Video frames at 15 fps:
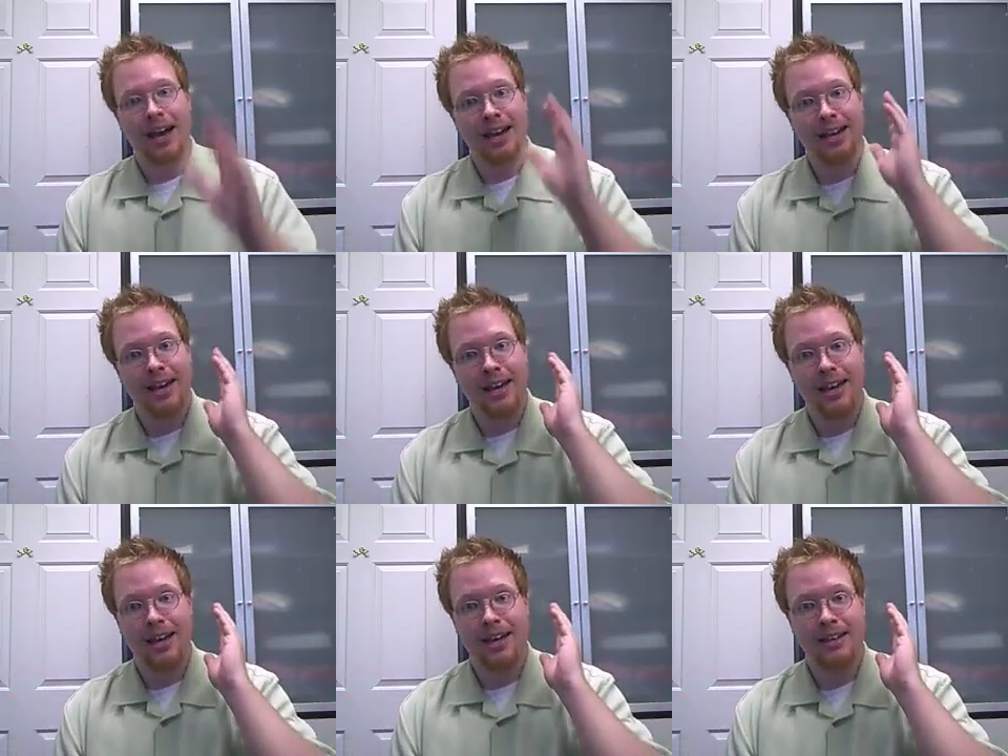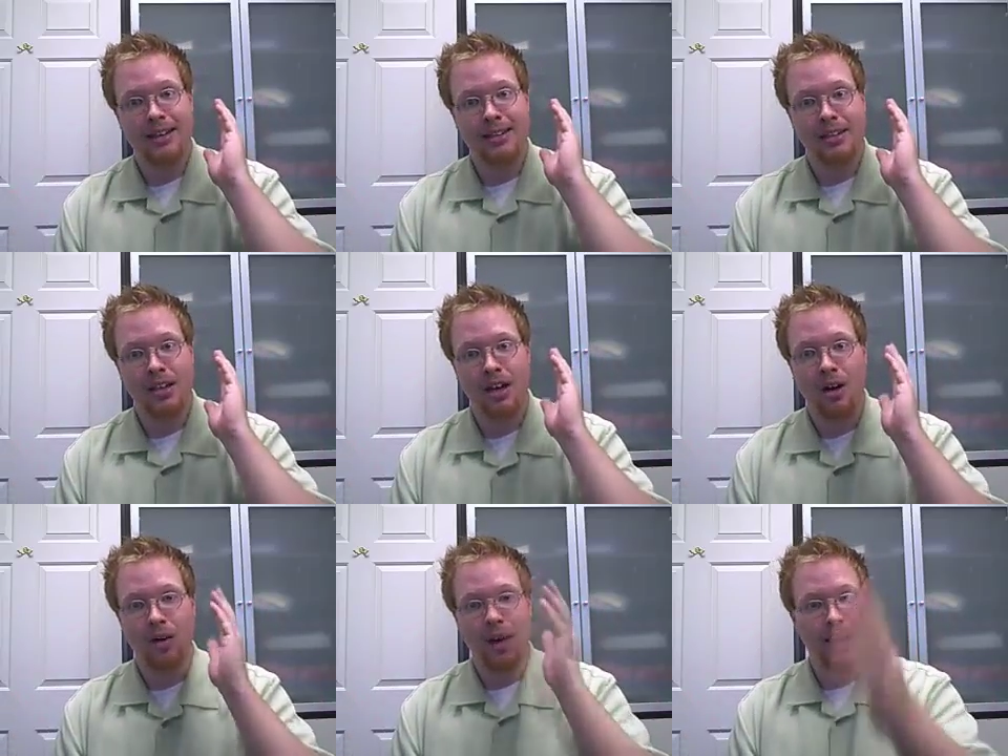I can
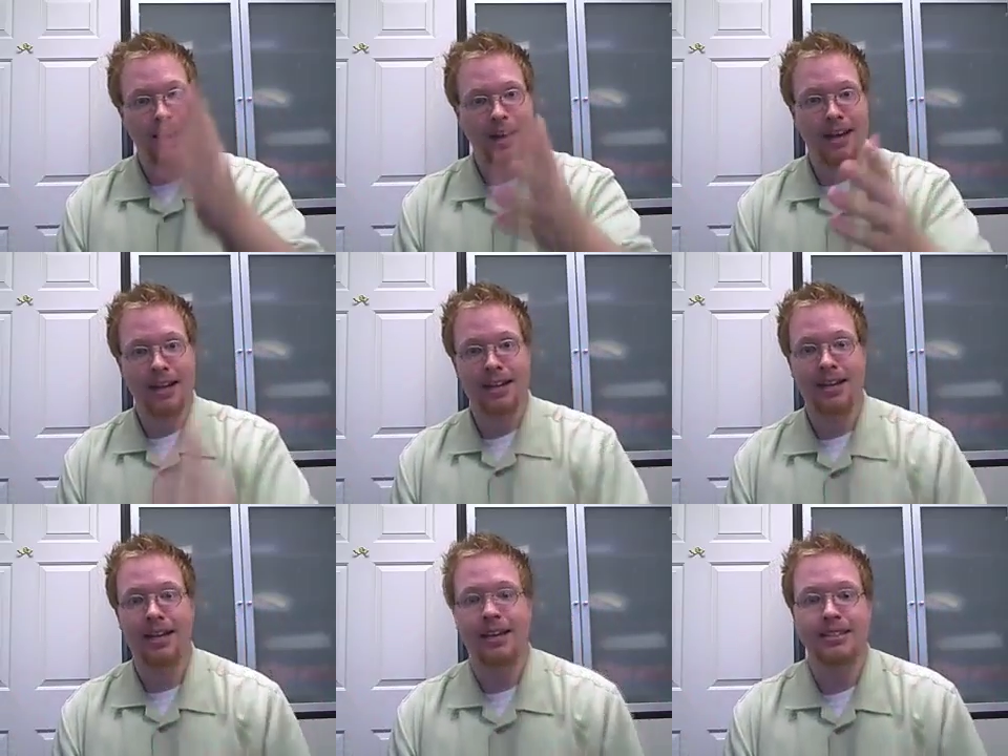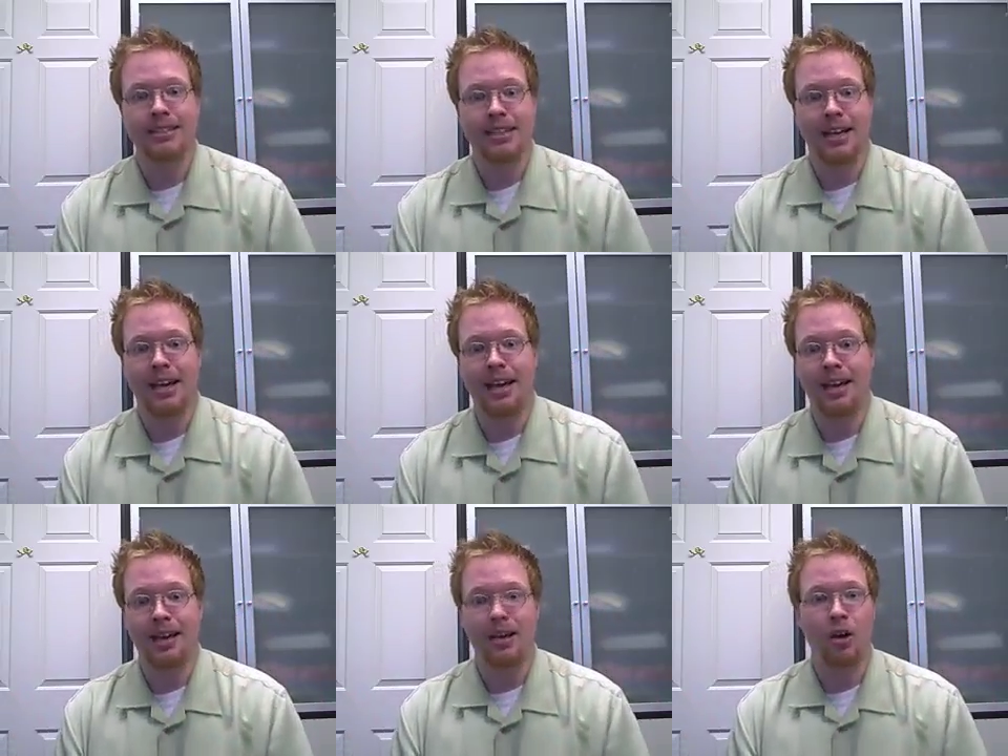go ahead and get
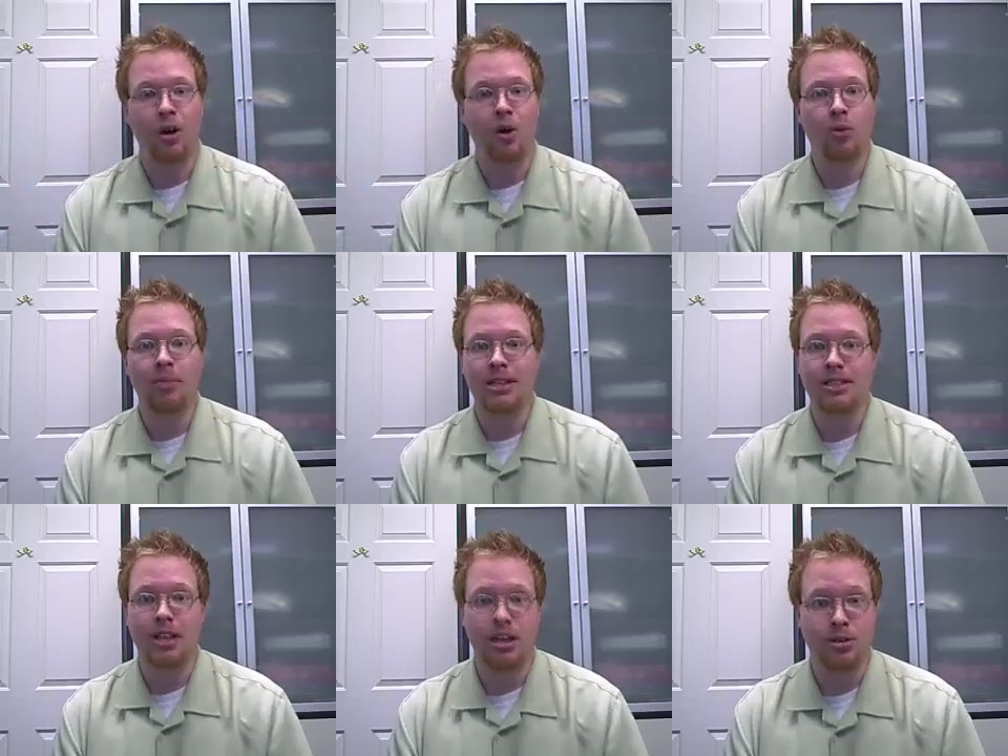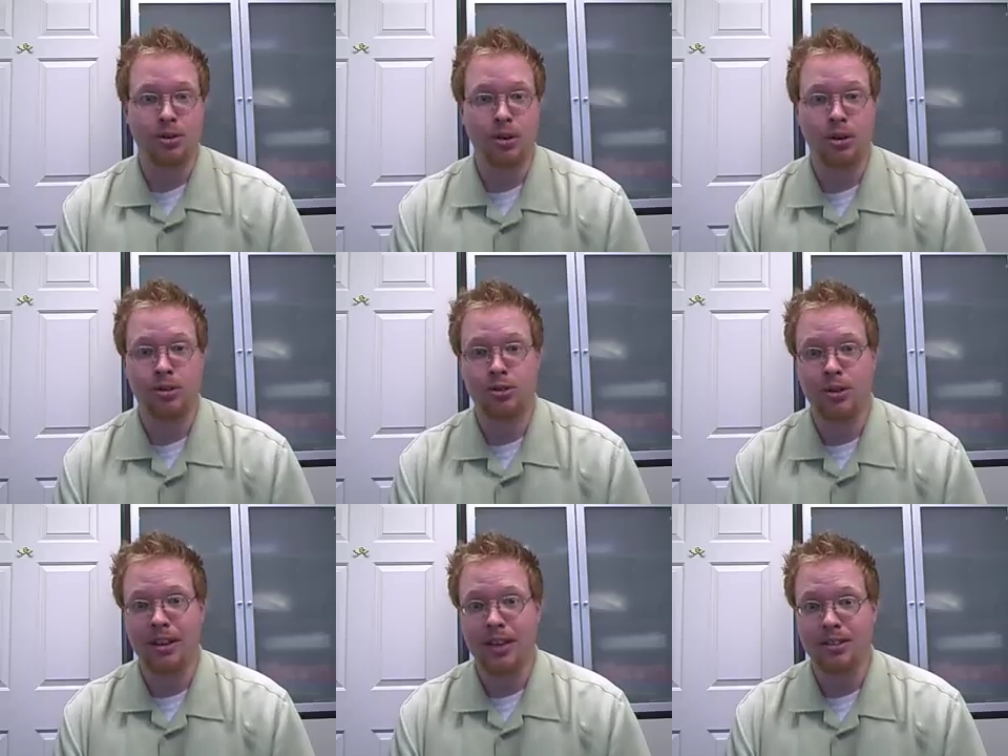a loan based on
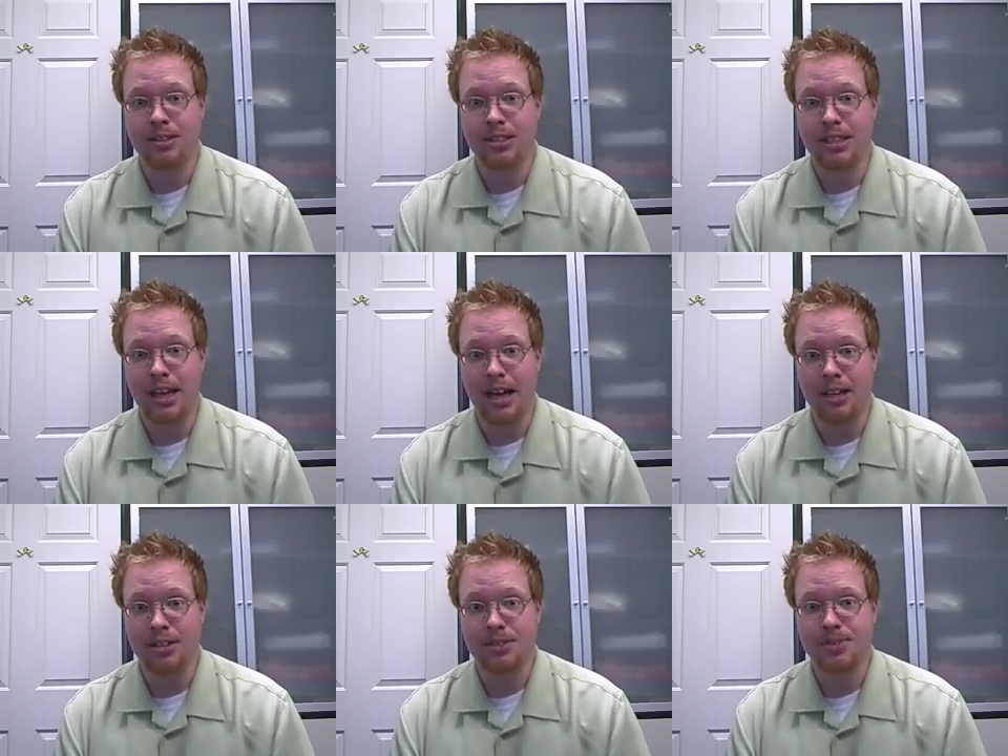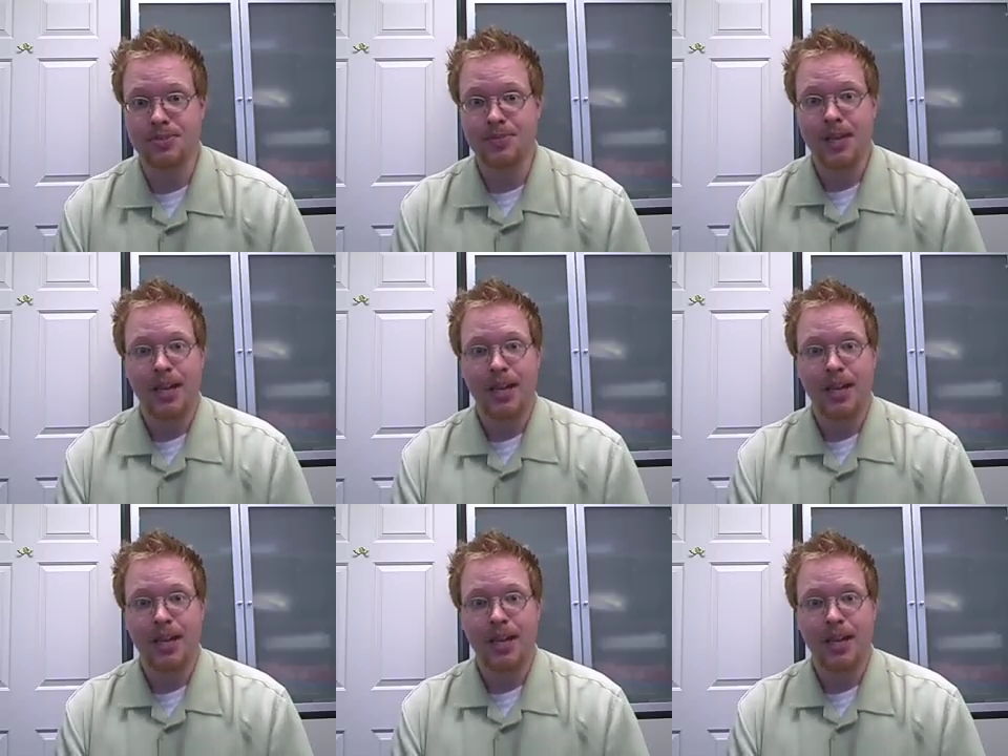$100,000.